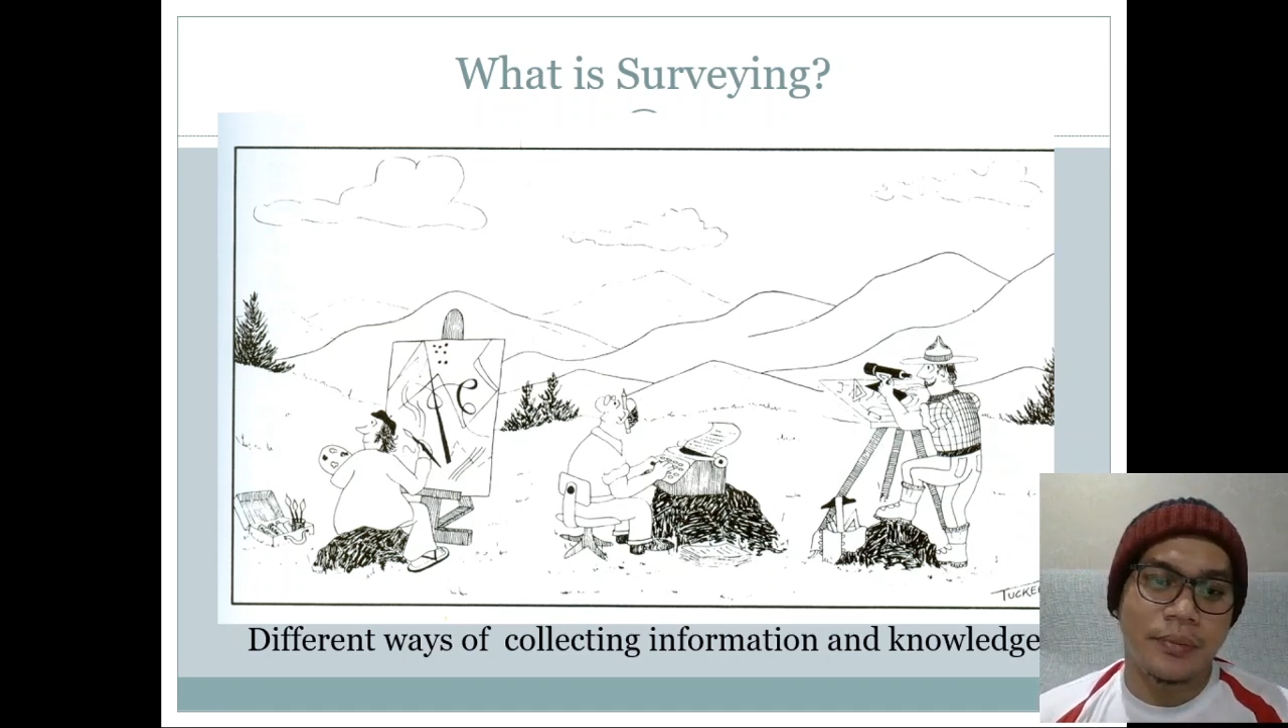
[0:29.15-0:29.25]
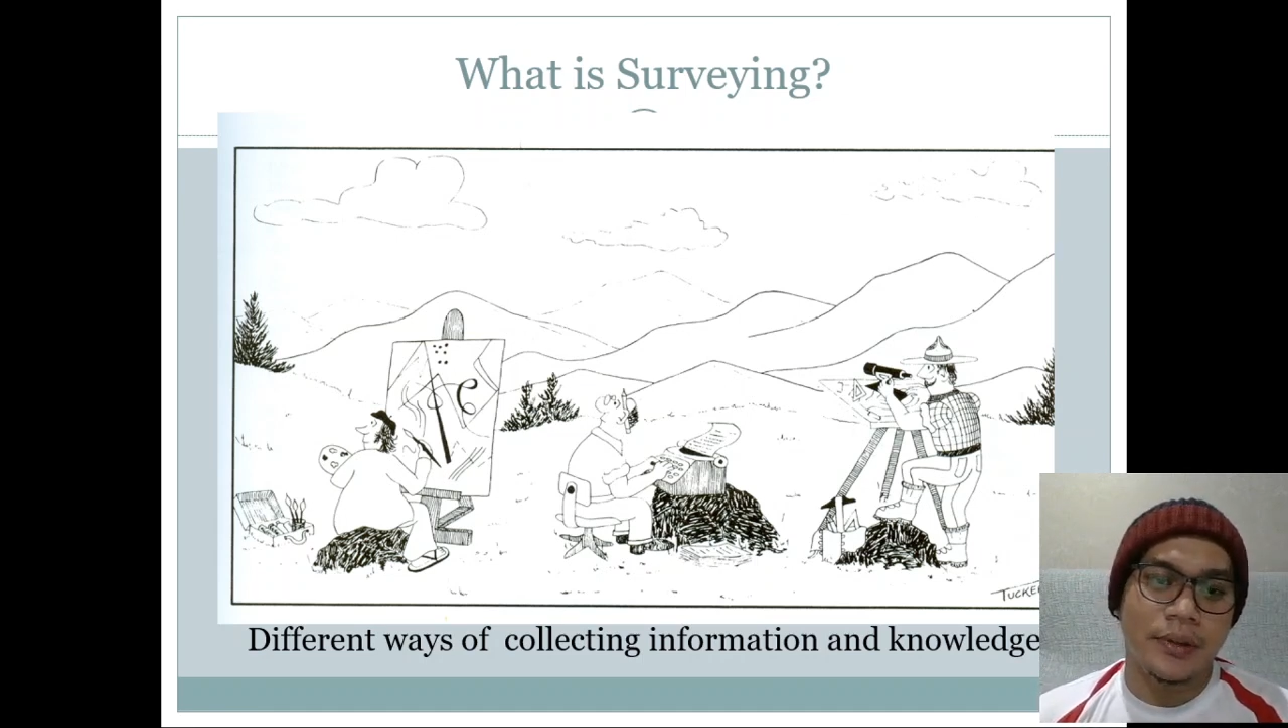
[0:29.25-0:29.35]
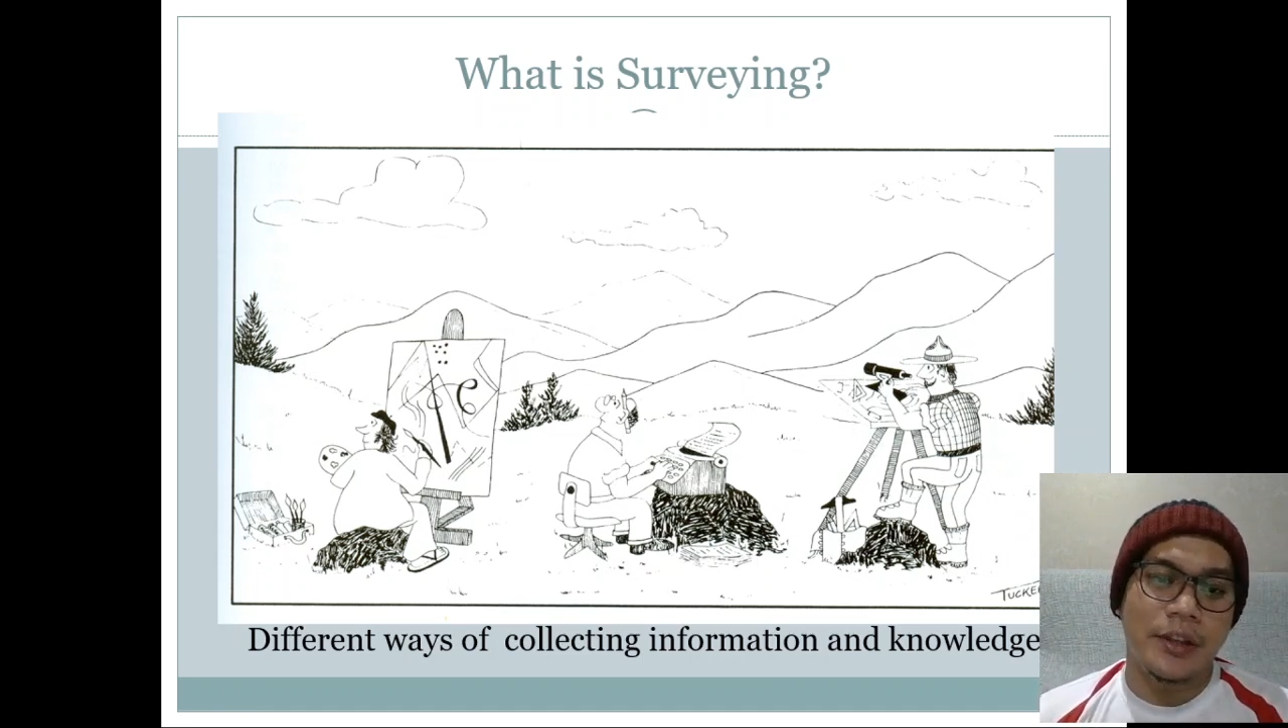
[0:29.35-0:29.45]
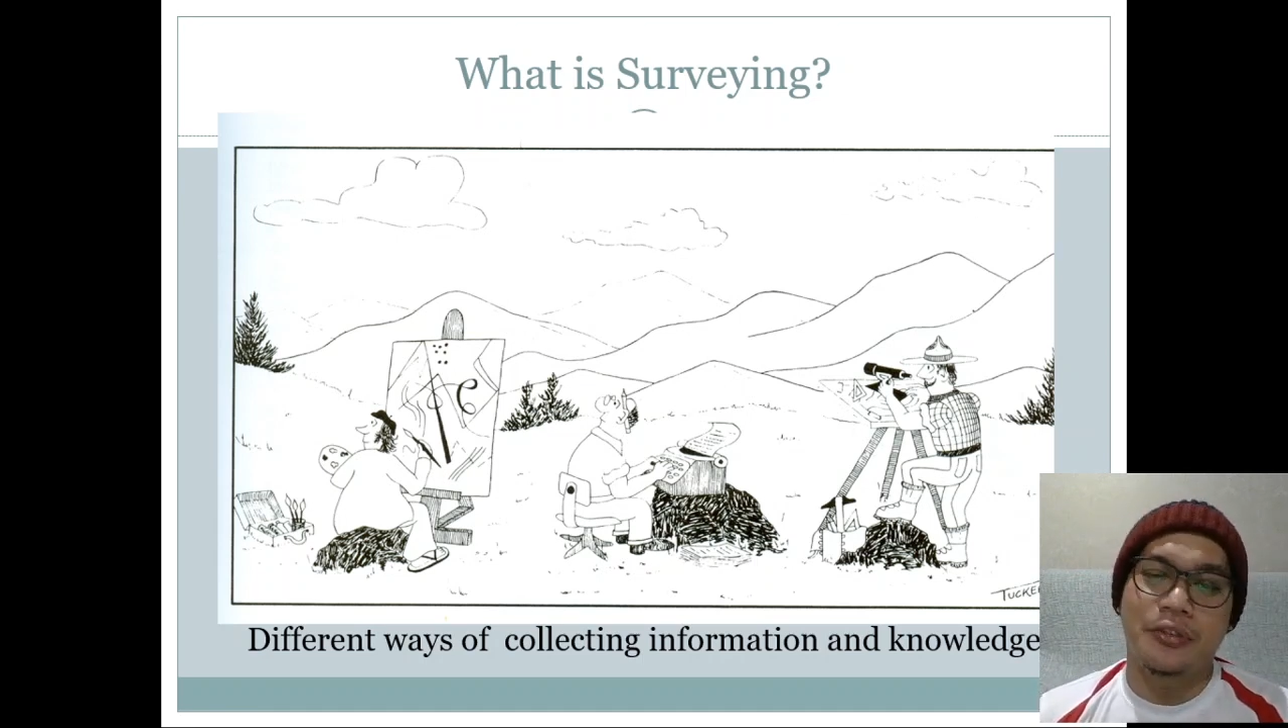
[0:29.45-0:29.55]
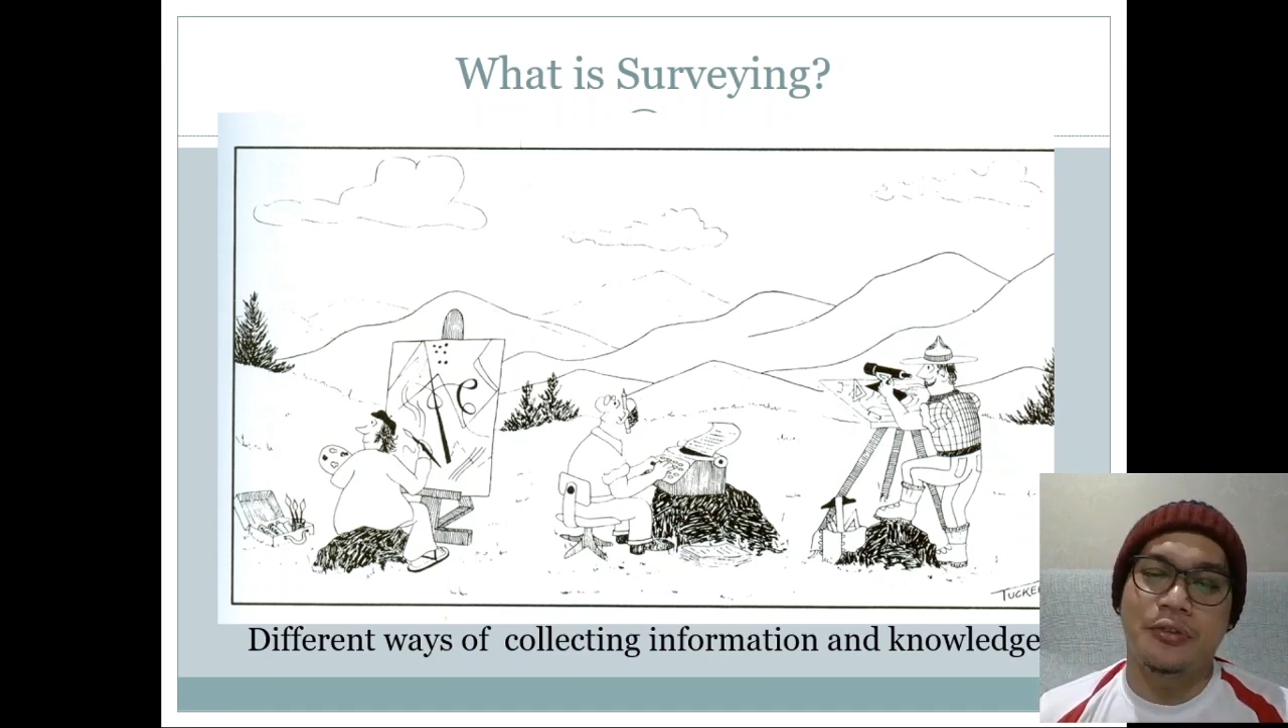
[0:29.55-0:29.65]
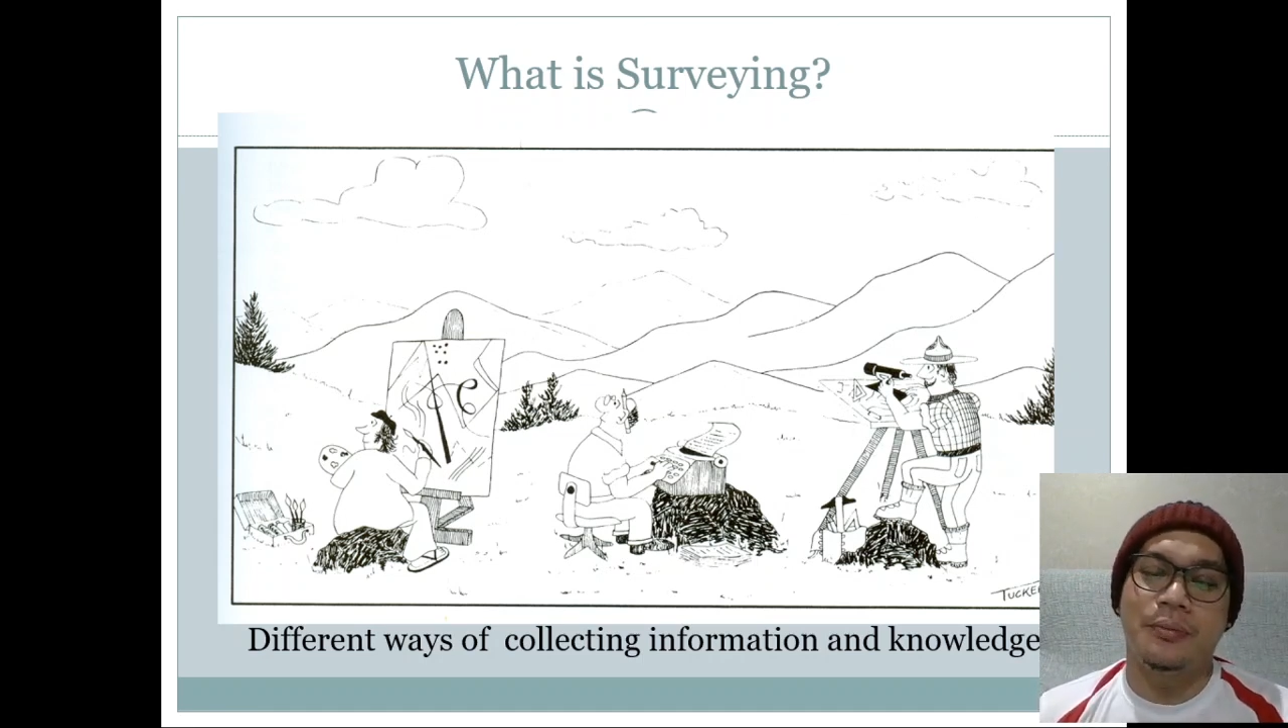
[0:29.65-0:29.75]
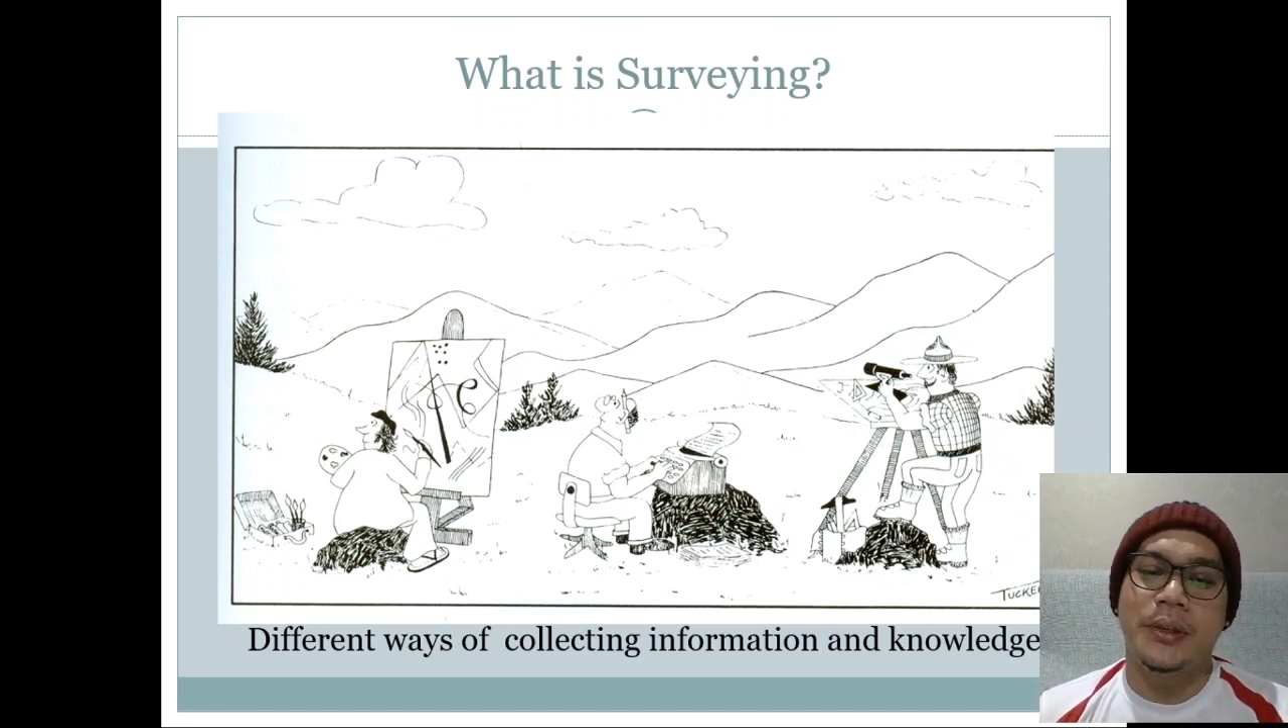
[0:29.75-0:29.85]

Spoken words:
it could